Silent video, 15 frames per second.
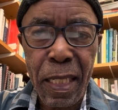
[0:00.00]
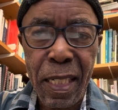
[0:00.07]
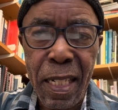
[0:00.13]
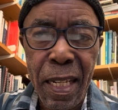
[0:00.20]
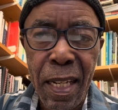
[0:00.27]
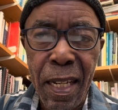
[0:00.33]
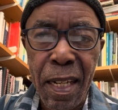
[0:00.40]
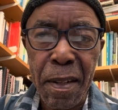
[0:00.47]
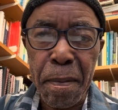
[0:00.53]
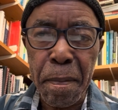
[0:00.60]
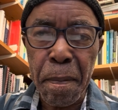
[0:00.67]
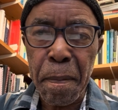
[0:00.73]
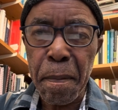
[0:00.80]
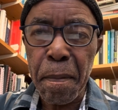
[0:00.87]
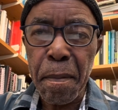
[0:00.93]
there.
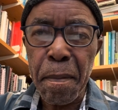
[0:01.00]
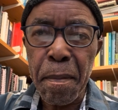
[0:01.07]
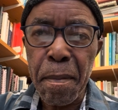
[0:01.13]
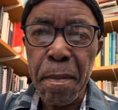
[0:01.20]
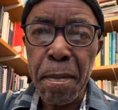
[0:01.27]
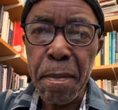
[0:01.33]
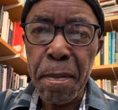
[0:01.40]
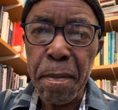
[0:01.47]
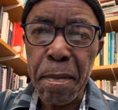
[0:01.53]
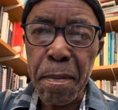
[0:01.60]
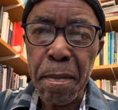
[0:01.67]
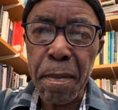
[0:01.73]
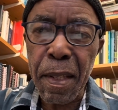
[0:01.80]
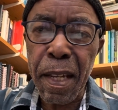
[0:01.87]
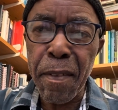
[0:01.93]

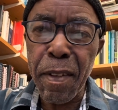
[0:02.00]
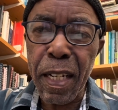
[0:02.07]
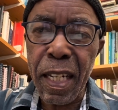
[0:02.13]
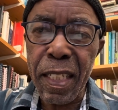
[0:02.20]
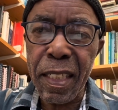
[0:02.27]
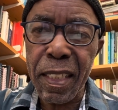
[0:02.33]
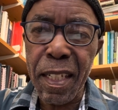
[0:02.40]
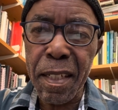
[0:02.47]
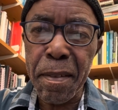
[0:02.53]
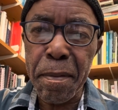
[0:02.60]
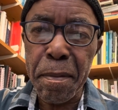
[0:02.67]
Have a nice day.